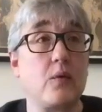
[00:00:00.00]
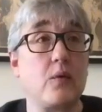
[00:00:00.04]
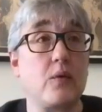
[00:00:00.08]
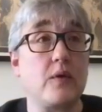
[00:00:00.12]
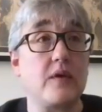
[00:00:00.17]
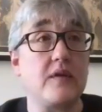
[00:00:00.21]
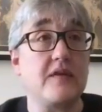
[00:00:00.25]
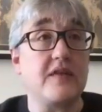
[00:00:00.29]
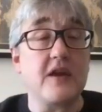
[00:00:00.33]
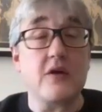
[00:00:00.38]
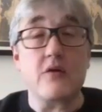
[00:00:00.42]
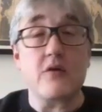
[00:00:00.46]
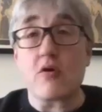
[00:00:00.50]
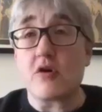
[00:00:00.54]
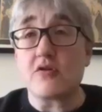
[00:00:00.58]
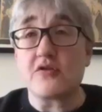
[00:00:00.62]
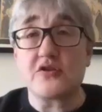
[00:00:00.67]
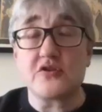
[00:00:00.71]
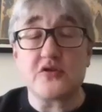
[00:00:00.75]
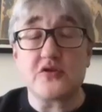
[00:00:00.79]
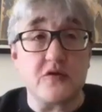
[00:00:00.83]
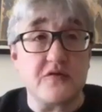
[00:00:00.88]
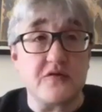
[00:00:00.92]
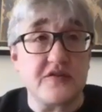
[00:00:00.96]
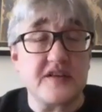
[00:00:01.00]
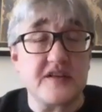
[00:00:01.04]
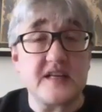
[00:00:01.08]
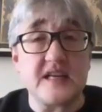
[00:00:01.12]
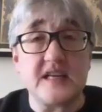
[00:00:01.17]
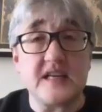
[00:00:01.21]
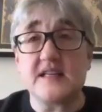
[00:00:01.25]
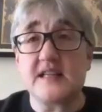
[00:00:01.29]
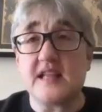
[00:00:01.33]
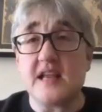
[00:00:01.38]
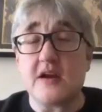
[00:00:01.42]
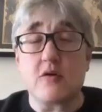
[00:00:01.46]
there are
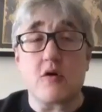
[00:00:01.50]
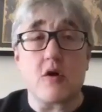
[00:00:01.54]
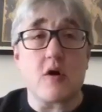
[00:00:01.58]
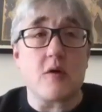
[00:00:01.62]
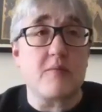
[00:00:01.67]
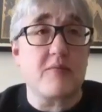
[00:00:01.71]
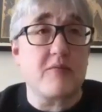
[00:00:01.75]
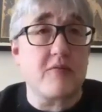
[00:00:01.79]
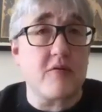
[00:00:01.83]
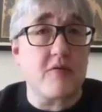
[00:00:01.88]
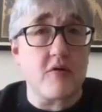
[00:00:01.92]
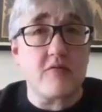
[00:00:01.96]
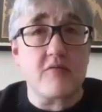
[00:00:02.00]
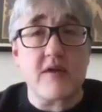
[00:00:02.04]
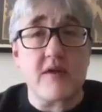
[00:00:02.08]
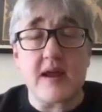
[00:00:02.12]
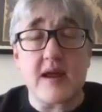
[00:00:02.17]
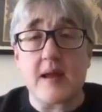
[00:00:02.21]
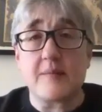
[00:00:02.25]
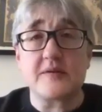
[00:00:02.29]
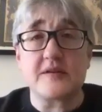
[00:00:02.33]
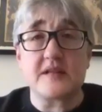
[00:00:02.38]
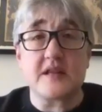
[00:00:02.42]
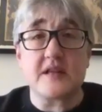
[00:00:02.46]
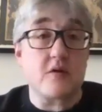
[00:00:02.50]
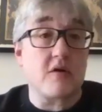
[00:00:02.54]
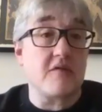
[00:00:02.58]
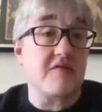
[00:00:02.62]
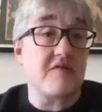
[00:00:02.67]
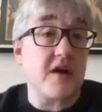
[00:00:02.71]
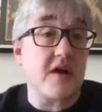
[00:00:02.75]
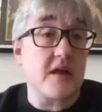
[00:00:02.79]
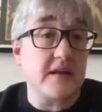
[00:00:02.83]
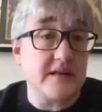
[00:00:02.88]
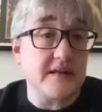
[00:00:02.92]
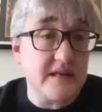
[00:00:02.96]
services, there are programs, there are
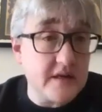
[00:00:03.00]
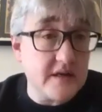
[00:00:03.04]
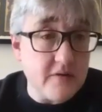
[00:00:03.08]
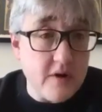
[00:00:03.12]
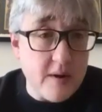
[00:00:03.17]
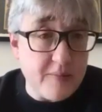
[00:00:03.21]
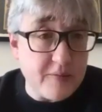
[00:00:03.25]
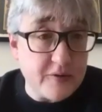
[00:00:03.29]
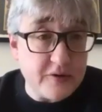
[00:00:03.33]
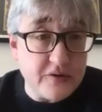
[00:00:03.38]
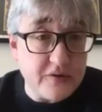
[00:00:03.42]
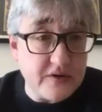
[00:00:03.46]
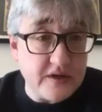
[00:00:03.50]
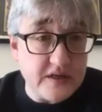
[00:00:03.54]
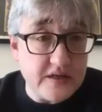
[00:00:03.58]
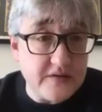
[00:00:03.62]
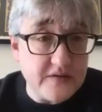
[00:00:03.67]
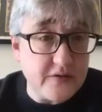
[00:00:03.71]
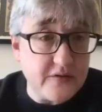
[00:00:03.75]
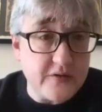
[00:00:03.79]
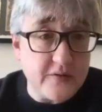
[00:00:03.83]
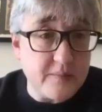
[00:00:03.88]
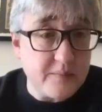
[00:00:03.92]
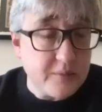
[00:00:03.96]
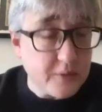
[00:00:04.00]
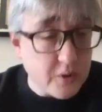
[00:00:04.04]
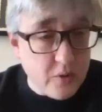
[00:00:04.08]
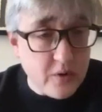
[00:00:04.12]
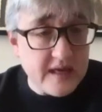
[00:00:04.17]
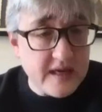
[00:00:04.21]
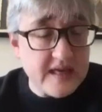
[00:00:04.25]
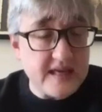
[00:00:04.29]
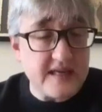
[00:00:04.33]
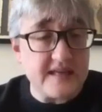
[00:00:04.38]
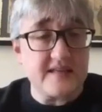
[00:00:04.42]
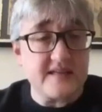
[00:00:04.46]
volunteer opportunities for your
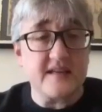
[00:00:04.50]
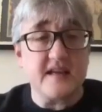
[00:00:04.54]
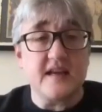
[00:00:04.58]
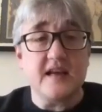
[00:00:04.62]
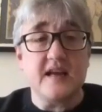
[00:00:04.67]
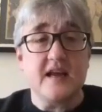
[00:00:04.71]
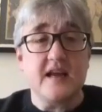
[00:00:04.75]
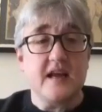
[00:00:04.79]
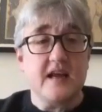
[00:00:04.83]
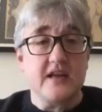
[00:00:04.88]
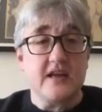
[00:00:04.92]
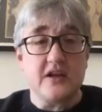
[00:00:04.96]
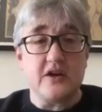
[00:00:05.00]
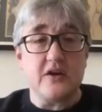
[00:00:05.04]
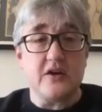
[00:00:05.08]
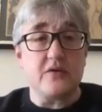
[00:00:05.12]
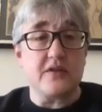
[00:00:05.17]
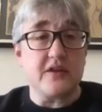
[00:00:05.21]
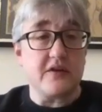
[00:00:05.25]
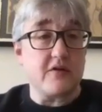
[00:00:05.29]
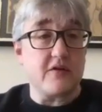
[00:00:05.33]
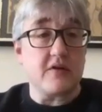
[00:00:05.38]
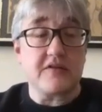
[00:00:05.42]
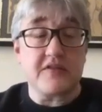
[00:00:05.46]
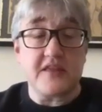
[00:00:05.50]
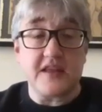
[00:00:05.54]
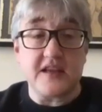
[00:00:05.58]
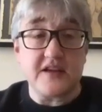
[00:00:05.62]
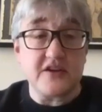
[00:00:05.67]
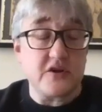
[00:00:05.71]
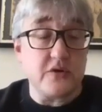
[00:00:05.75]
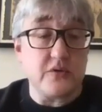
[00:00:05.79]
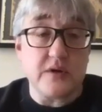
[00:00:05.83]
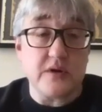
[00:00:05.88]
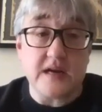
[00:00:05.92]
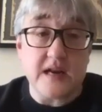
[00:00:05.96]
employees. You know, there are
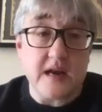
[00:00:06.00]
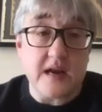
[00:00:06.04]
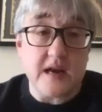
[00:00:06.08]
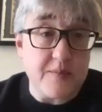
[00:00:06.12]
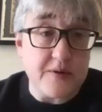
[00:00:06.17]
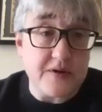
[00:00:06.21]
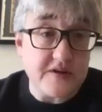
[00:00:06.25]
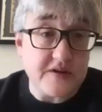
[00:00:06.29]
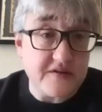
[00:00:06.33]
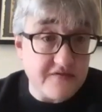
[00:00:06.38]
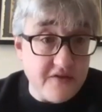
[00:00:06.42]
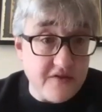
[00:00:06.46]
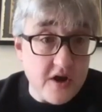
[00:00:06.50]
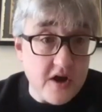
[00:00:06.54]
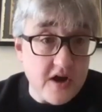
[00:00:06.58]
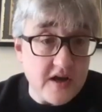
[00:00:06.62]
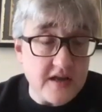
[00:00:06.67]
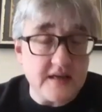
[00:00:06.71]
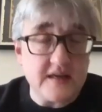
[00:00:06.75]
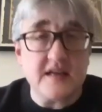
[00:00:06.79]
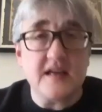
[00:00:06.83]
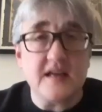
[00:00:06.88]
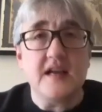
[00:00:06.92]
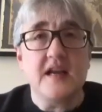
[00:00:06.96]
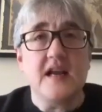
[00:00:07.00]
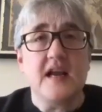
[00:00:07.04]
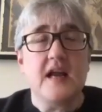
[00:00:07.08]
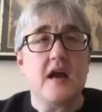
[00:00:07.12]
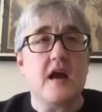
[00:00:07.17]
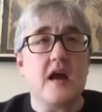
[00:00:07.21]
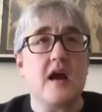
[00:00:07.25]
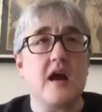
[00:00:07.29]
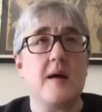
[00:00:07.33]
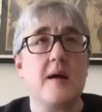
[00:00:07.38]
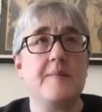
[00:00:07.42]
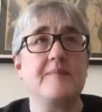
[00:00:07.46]
things you can help us fund.
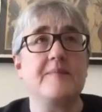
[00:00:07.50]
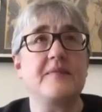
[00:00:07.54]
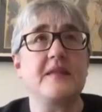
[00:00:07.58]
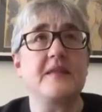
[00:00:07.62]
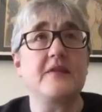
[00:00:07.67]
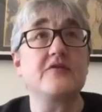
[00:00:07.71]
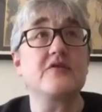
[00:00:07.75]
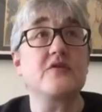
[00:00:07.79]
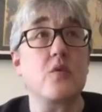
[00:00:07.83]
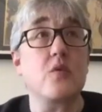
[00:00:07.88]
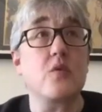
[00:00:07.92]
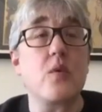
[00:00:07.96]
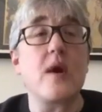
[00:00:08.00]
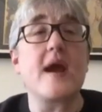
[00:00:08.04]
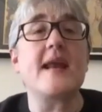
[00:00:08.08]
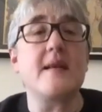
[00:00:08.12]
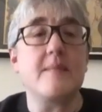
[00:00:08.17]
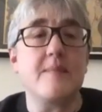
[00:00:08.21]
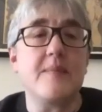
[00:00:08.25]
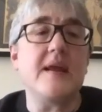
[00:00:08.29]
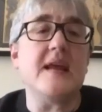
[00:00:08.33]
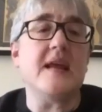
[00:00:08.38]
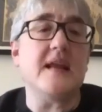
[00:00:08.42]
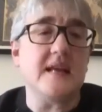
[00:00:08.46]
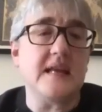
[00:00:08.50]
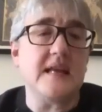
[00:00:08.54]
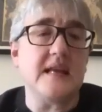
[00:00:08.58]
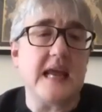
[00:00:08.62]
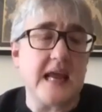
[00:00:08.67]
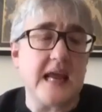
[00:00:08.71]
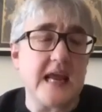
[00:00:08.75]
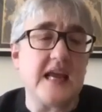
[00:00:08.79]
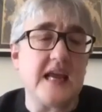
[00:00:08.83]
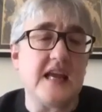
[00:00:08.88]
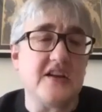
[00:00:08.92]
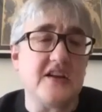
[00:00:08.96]
There's a way to be
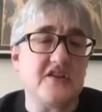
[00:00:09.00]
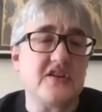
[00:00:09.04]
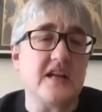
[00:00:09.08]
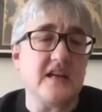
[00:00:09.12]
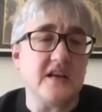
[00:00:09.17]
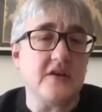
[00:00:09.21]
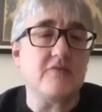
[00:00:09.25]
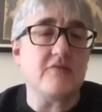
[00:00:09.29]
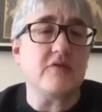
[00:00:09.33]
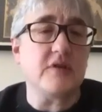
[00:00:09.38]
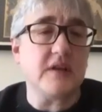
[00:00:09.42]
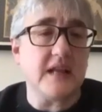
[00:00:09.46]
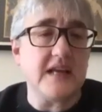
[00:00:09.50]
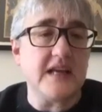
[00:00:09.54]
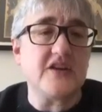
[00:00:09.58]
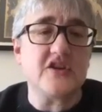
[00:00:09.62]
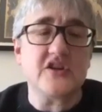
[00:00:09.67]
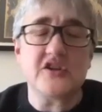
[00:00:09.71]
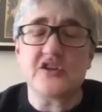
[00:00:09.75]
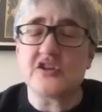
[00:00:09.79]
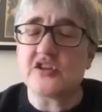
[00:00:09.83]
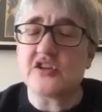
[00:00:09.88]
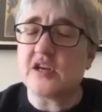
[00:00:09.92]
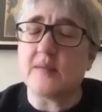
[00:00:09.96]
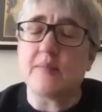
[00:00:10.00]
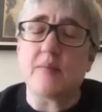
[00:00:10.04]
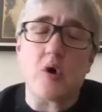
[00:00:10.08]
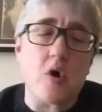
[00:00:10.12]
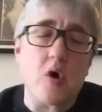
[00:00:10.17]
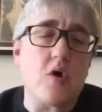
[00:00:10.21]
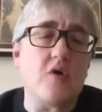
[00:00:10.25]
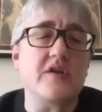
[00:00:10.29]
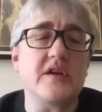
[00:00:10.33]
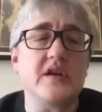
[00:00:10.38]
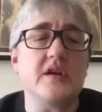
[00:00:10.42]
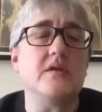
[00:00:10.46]
engaged and in relationship
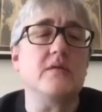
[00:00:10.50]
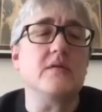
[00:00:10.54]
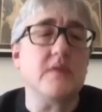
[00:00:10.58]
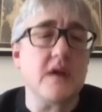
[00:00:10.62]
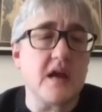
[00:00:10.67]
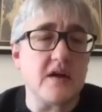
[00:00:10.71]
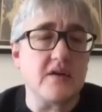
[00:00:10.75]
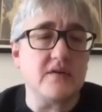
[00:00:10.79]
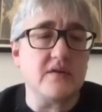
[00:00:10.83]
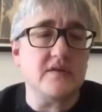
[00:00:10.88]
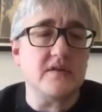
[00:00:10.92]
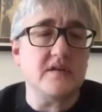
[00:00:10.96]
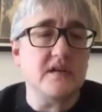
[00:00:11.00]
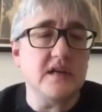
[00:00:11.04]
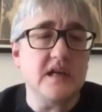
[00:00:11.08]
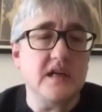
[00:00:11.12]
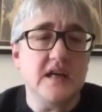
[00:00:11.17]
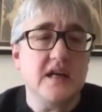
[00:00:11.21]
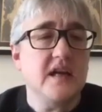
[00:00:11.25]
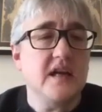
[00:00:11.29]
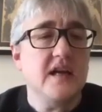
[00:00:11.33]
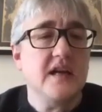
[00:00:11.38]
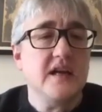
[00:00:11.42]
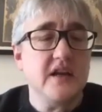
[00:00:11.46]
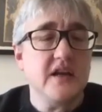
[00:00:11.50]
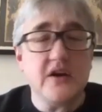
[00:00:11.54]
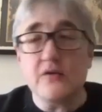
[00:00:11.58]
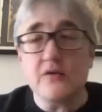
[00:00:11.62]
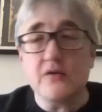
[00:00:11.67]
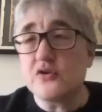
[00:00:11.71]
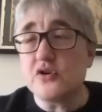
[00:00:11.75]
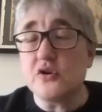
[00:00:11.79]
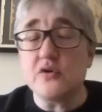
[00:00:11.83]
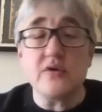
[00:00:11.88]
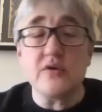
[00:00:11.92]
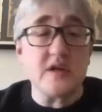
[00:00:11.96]
all year round. You know,
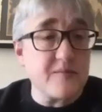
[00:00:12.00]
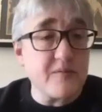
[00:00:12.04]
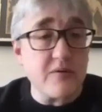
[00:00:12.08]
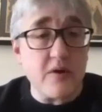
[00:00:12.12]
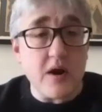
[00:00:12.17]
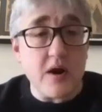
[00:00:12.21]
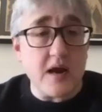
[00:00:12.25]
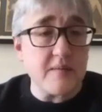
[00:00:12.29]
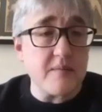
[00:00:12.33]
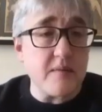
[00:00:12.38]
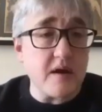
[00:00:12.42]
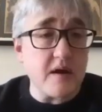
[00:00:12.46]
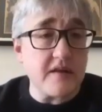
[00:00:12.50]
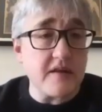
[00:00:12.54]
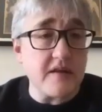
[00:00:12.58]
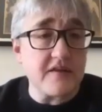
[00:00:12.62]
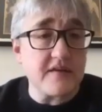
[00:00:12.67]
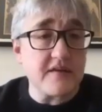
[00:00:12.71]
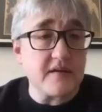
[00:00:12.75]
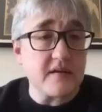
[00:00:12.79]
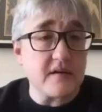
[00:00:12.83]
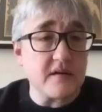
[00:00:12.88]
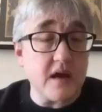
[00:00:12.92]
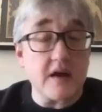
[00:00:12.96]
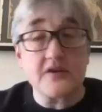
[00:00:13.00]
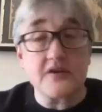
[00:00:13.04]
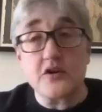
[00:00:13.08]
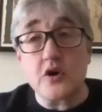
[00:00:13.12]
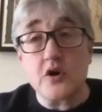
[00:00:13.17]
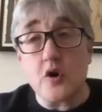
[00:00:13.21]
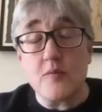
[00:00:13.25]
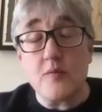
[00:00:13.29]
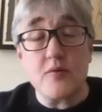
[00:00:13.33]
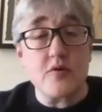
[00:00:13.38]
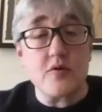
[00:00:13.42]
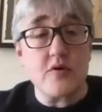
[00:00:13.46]
June is Pride Month.
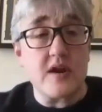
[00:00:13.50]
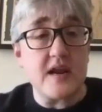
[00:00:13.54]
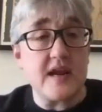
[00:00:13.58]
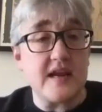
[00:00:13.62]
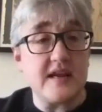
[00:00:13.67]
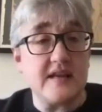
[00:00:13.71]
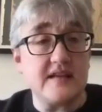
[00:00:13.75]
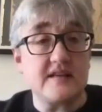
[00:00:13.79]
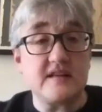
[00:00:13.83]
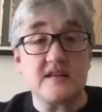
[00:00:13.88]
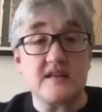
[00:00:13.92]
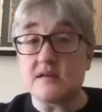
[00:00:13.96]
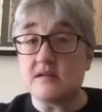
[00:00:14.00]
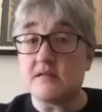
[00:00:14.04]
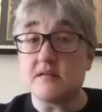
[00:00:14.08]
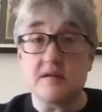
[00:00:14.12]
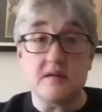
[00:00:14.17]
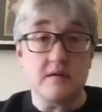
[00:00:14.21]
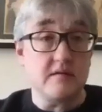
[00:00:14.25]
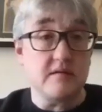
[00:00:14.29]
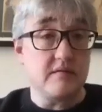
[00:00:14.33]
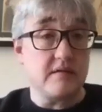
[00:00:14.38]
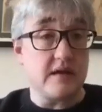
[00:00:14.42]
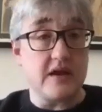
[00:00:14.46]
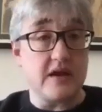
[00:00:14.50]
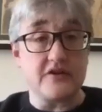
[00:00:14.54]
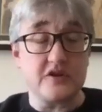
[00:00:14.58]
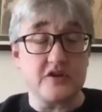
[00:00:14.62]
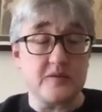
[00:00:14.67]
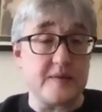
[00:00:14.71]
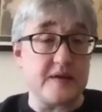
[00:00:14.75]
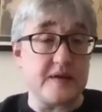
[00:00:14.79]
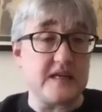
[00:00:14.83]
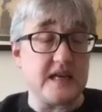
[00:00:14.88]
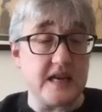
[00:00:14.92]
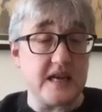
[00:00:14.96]
October is
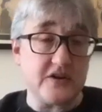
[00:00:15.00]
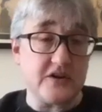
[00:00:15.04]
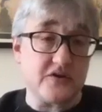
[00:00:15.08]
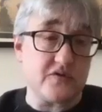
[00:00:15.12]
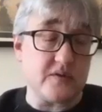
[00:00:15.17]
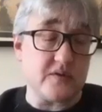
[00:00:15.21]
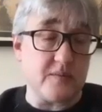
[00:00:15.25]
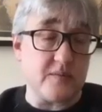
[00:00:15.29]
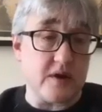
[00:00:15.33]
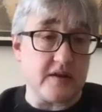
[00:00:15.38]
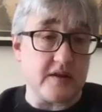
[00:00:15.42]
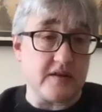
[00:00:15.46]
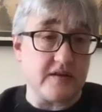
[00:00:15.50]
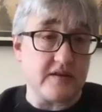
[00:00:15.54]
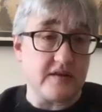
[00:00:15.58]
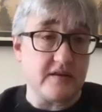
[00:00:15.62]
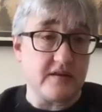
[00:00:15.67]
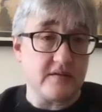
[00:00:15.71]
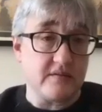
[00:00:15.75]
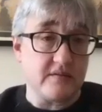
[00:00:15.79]
LGBT History Month.